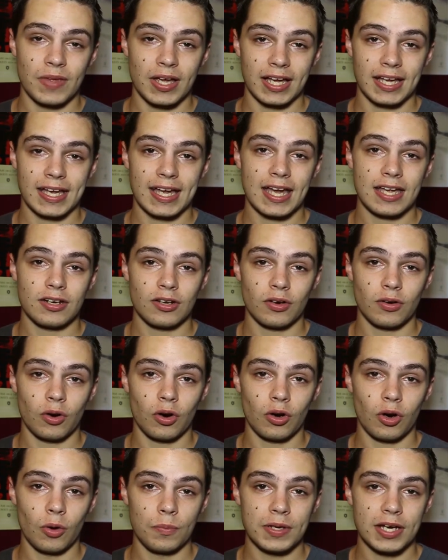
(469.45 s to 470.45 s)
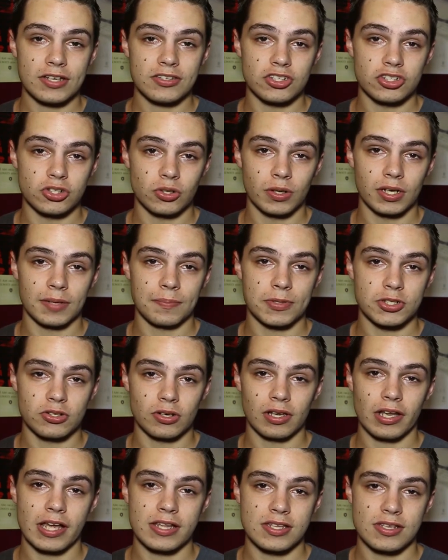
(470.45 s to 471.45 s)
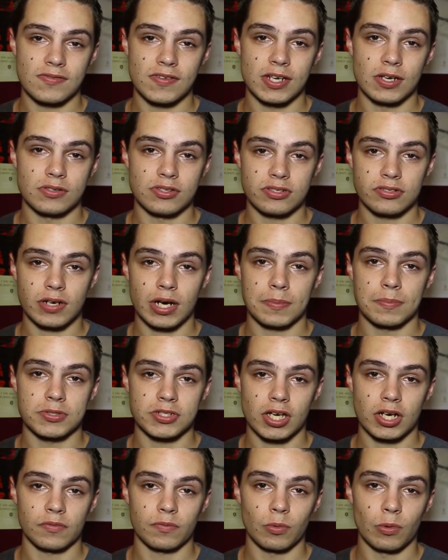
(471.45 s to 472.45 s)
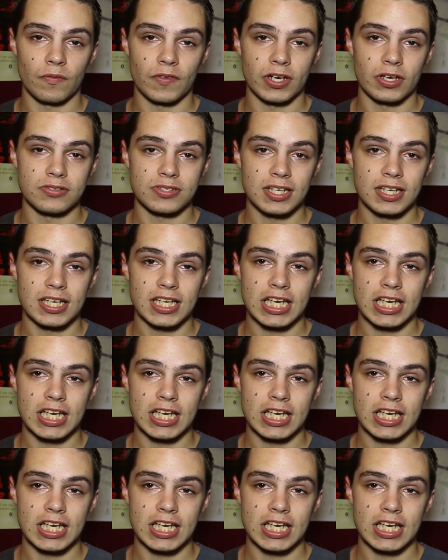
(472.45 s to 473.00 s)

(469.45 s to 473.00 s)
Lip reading: Again, hope you guys enjoyed it. Be sure to like this video and subscribe to my channel for more videos